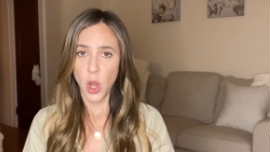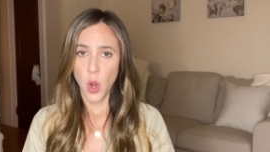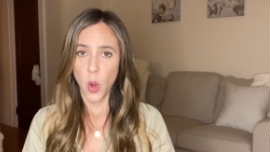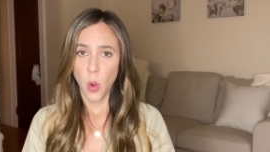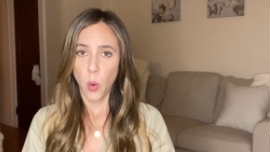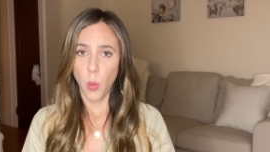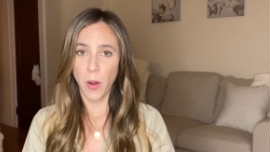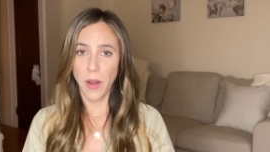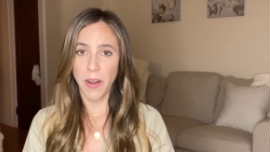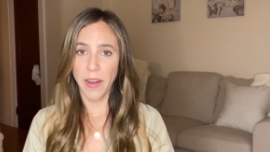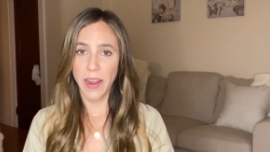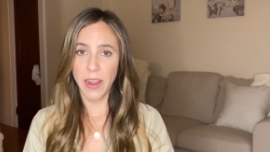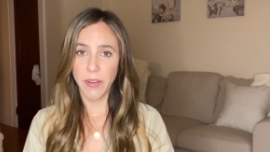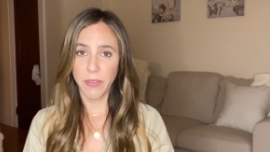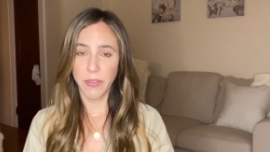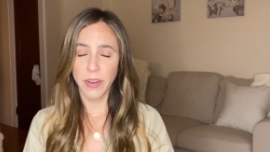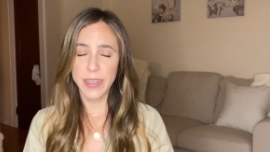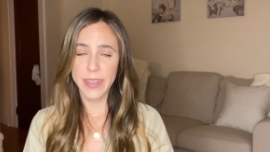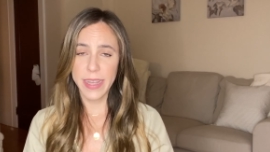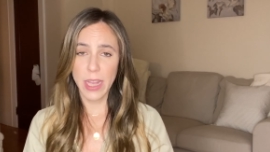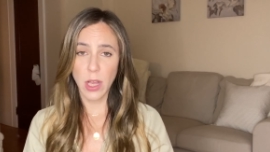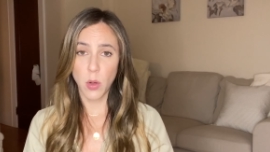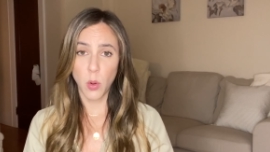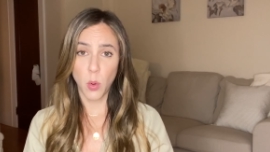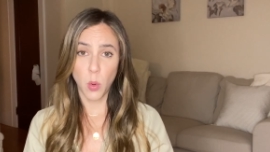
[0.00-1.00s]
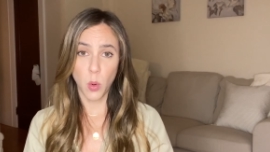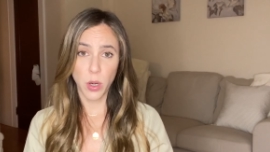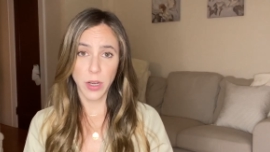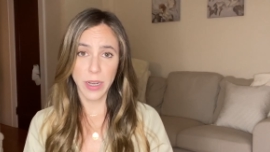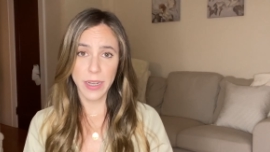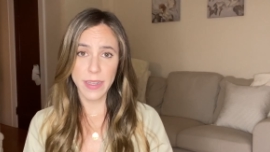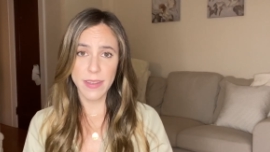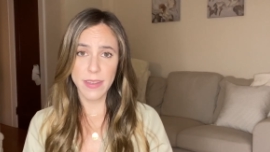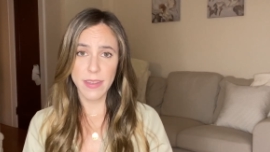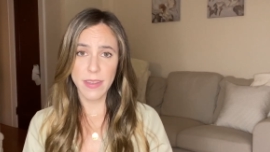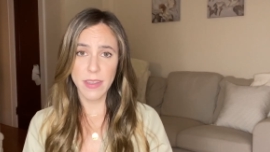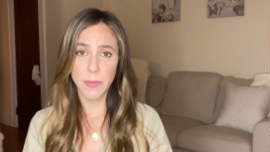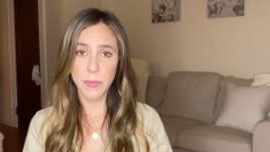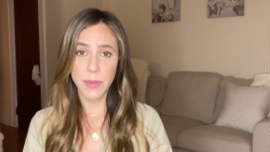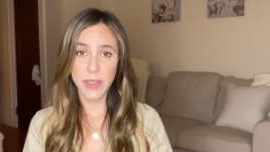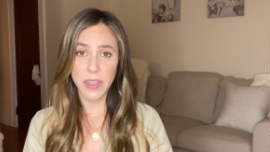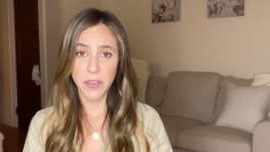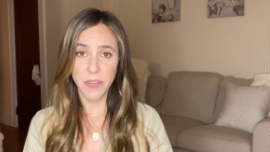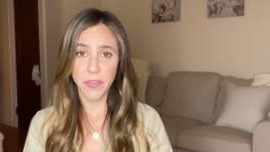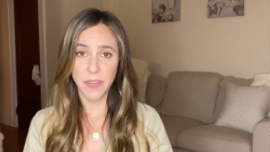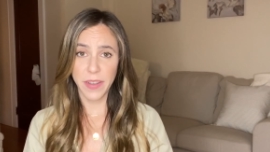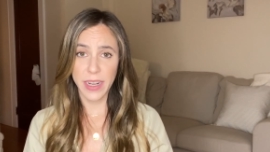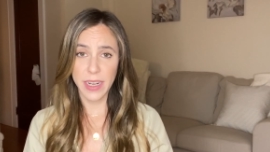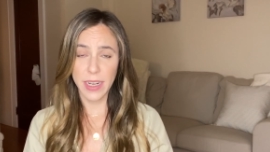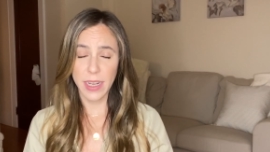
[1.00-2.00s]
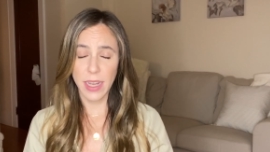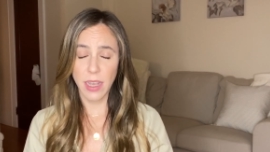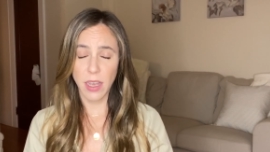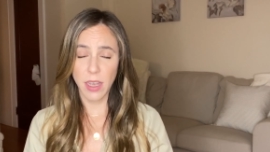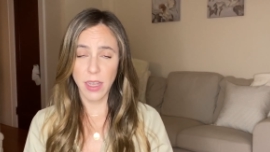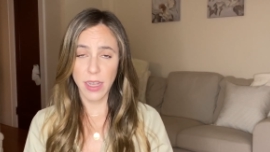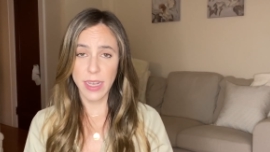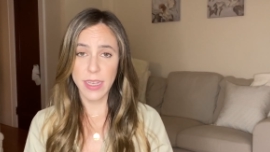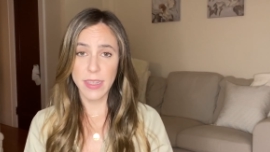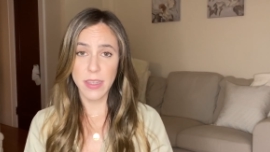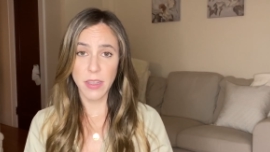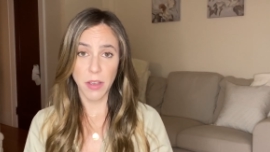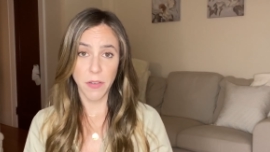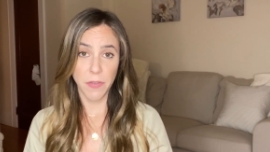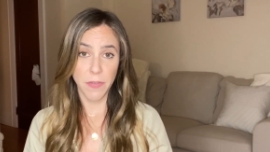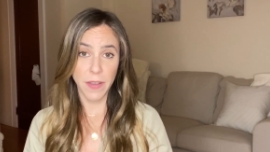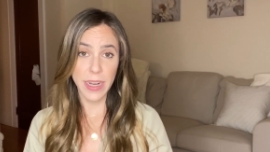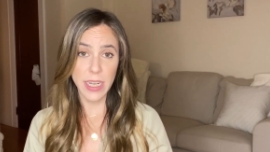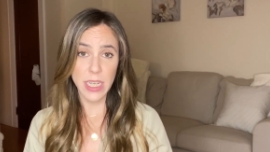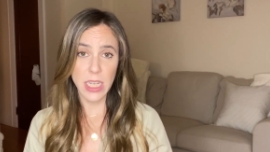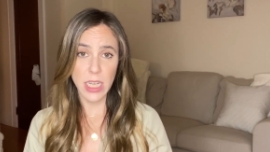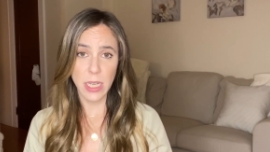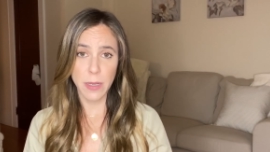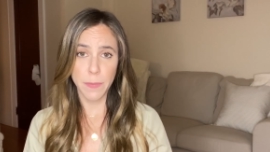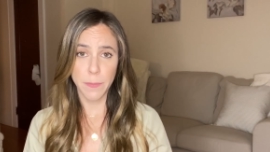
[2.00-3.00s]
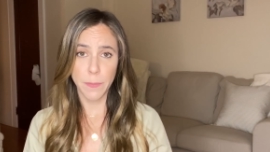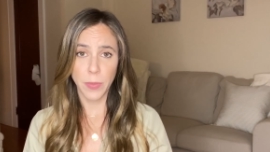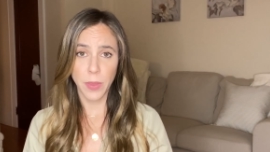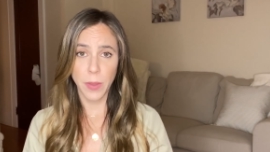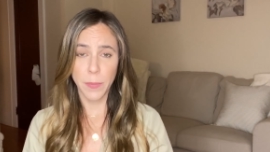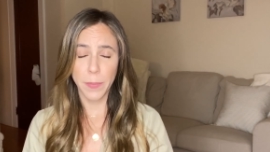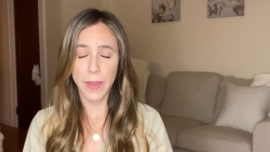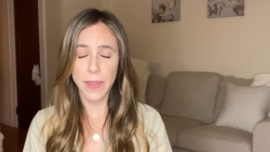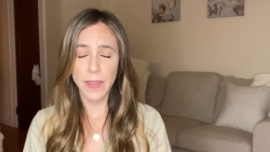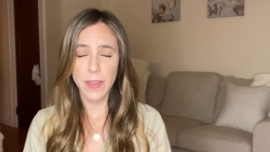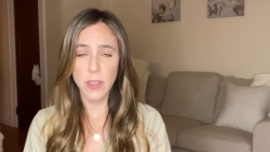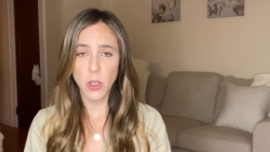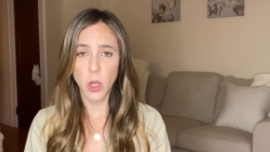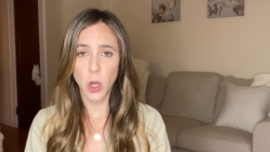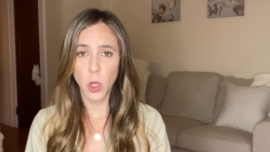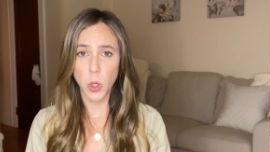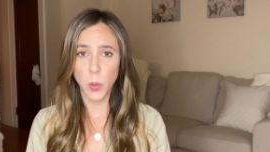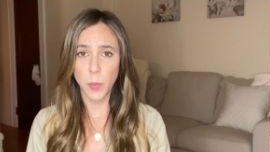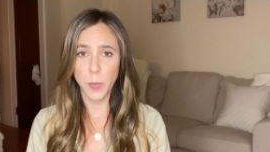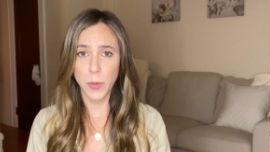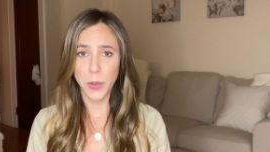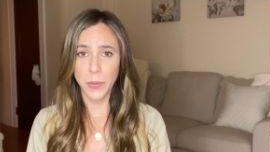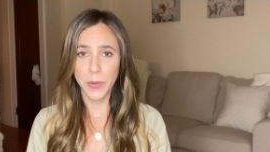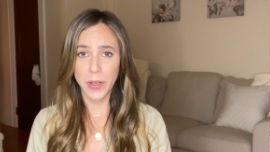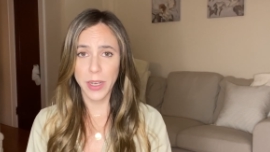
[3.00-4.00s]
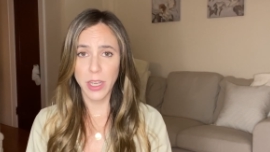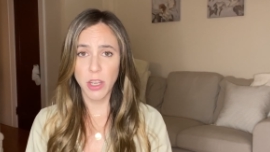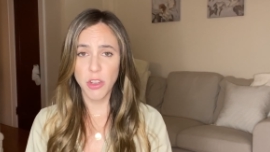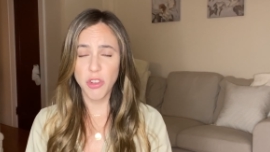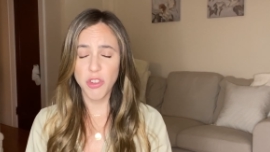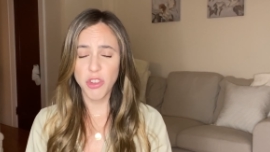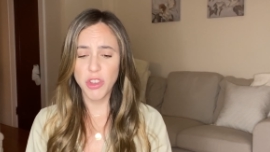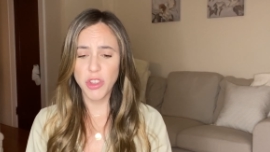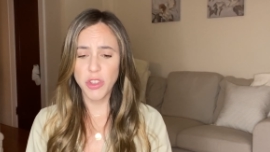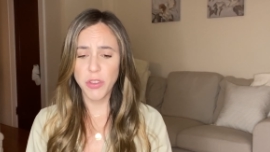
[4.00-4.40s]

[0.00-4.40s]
where every single organ system is affect is affected by this autoimmune condition.